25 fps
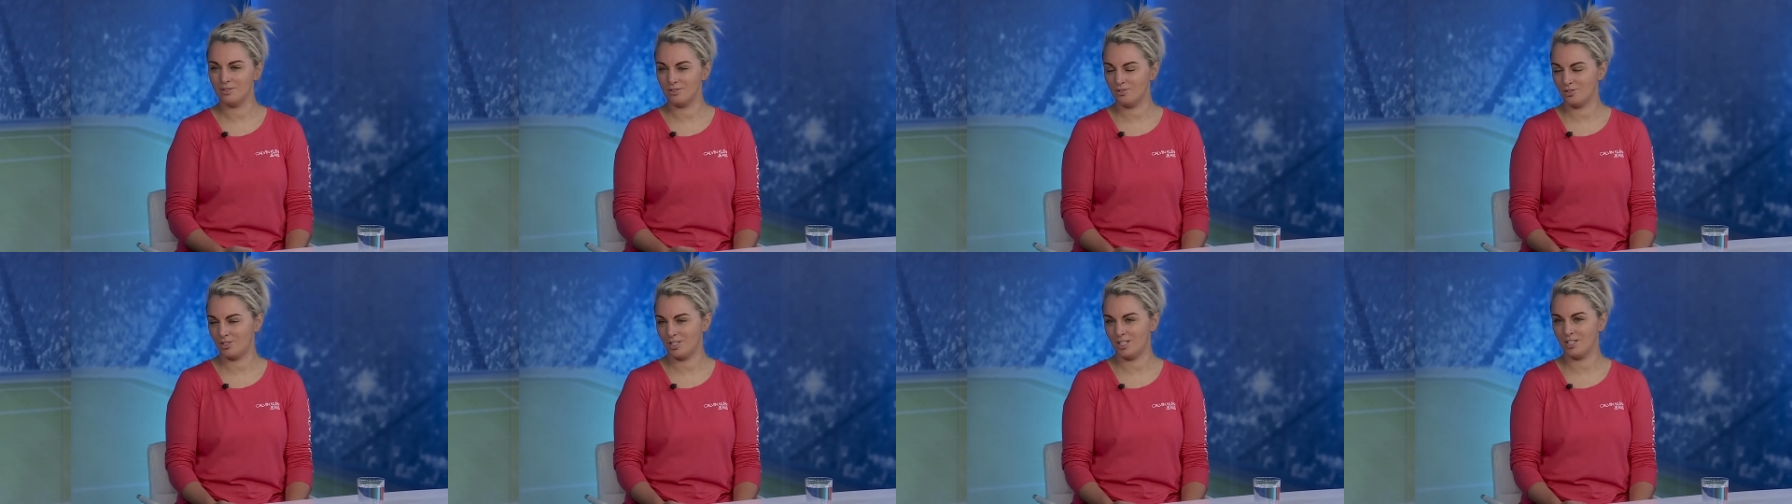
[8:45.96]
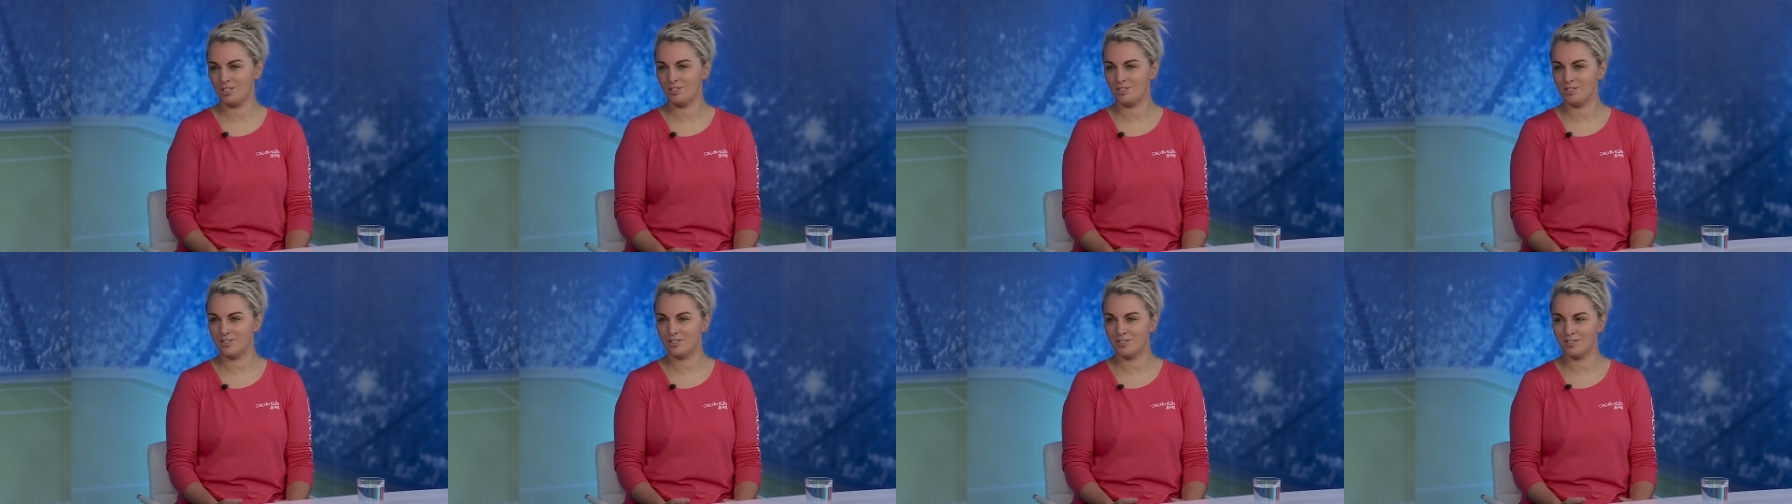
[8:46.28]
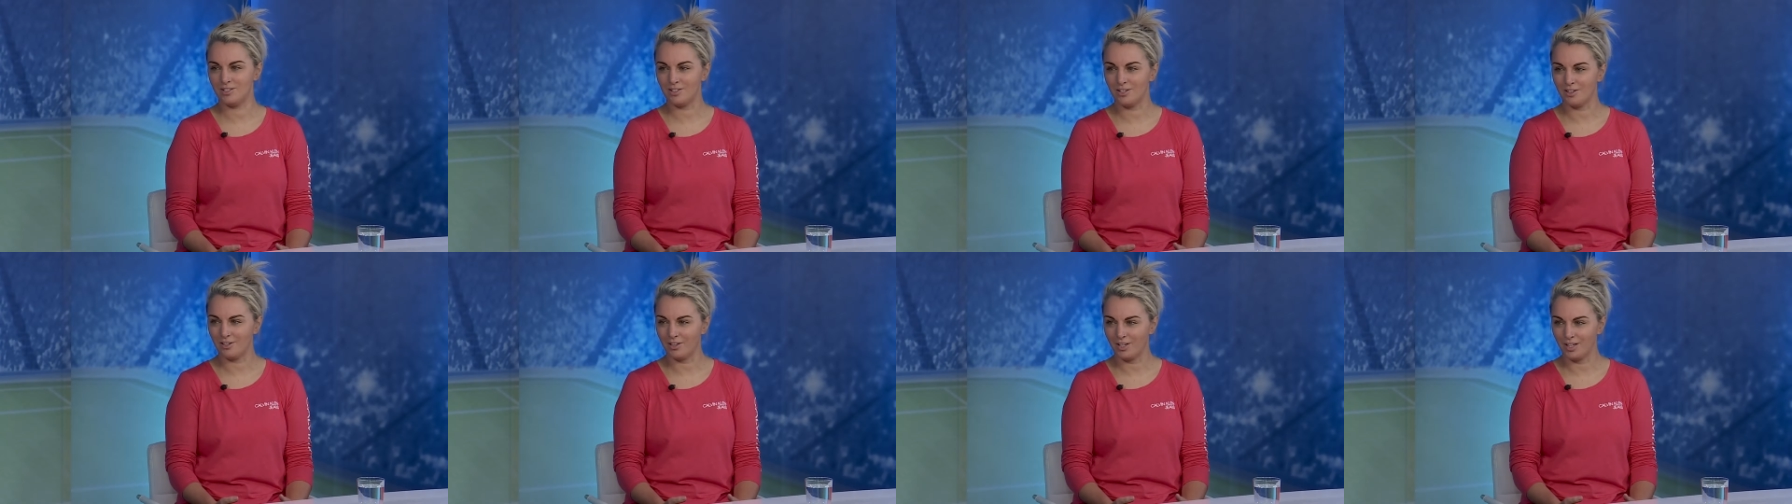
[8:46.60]
changes
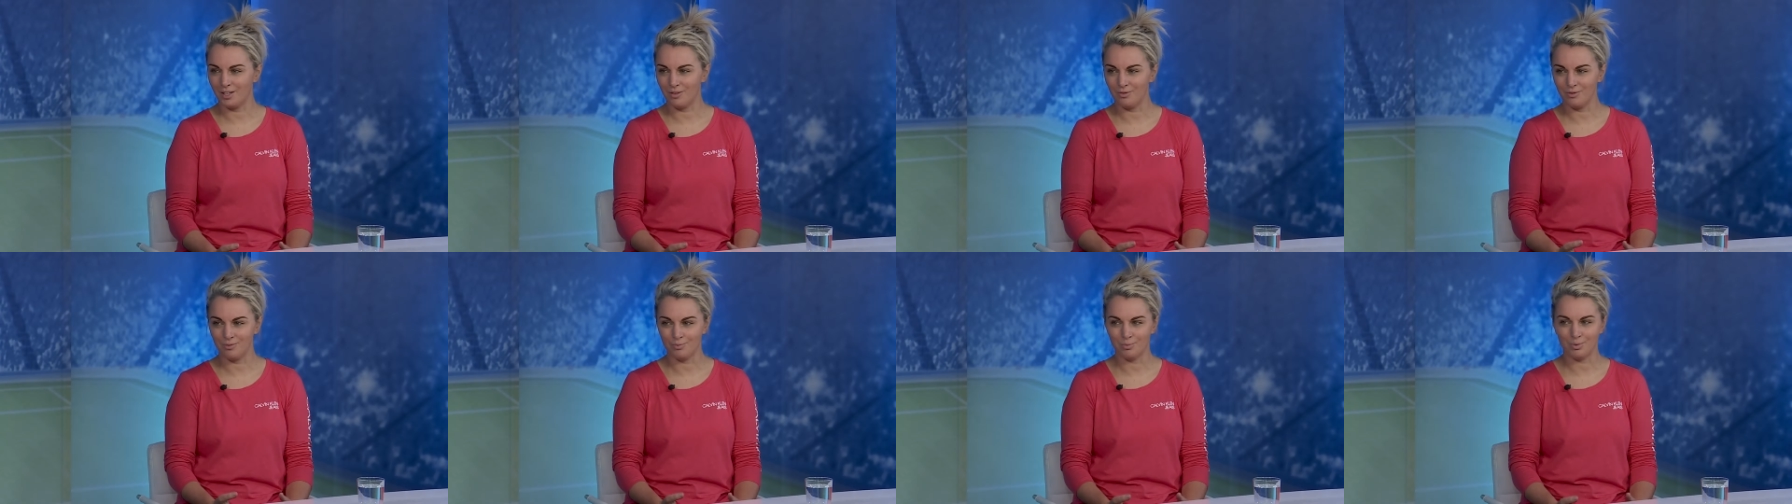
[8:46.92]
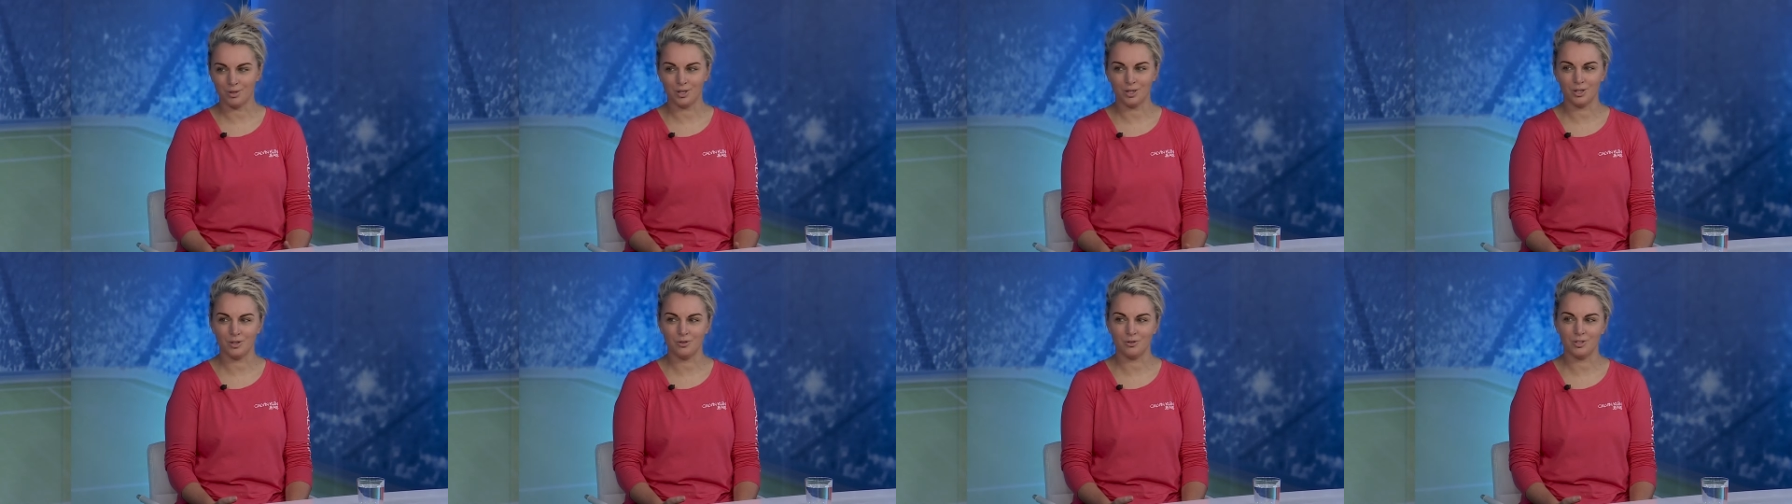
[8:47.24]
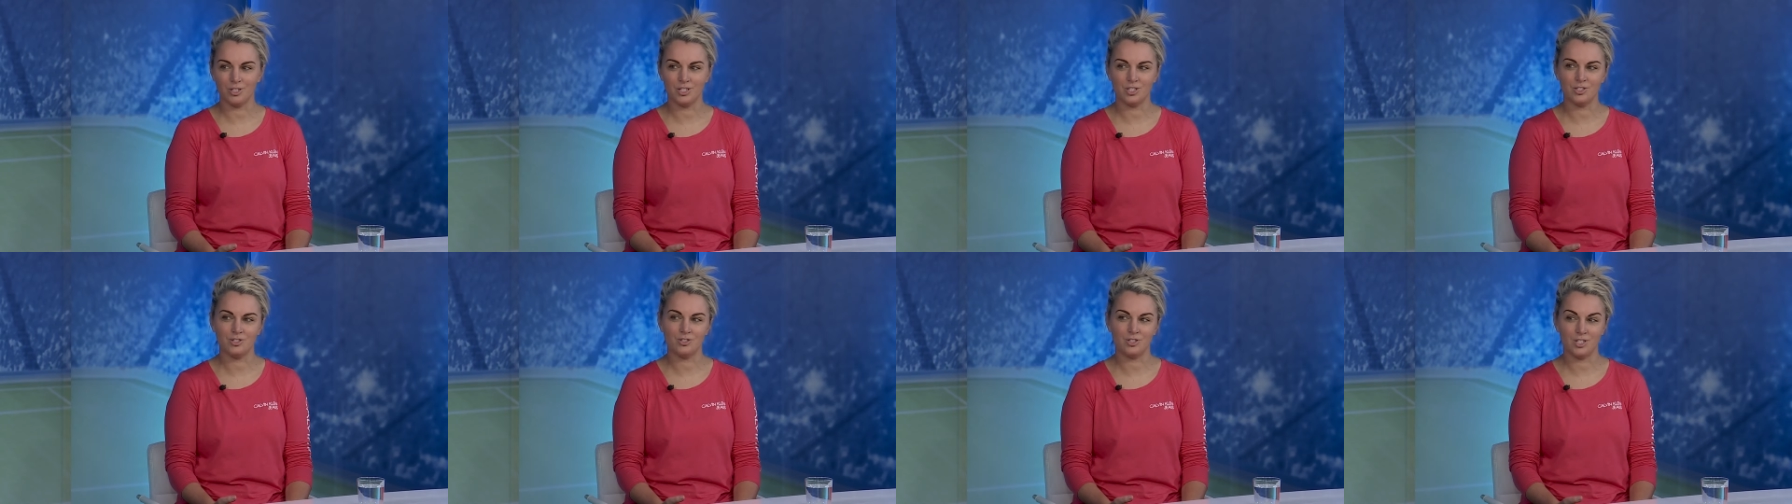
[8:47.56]
in your life and
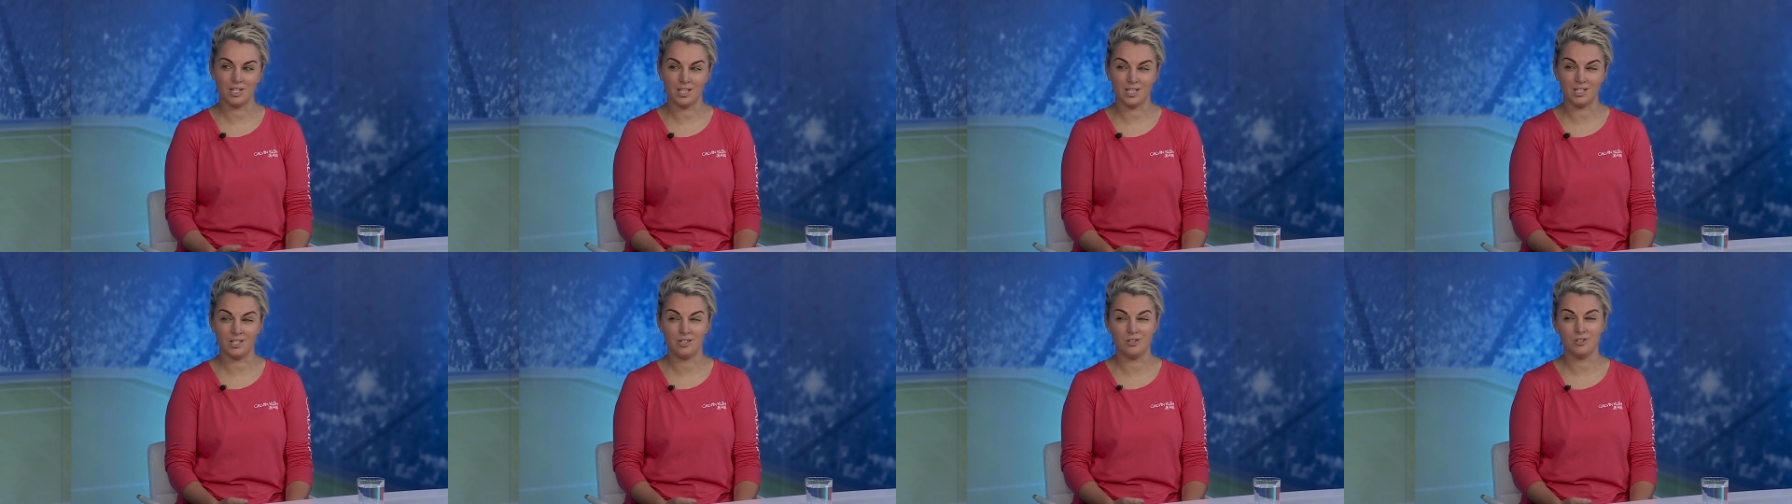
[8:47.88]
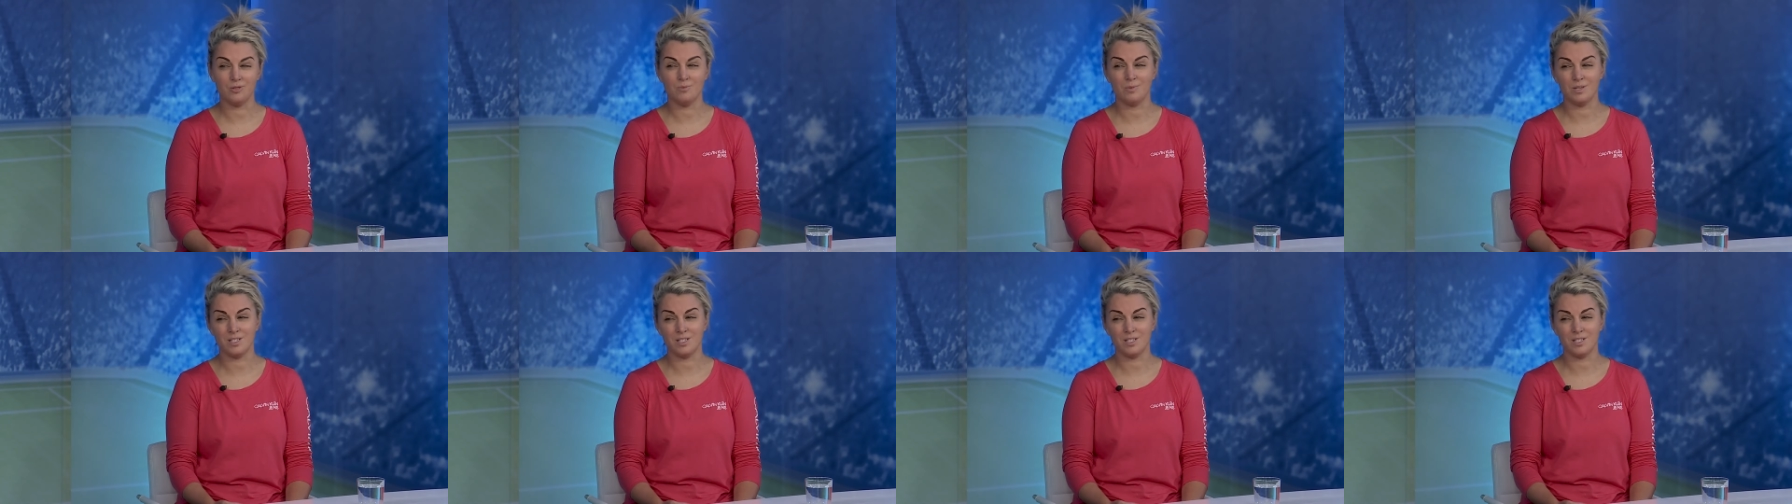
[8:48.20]
priorities change.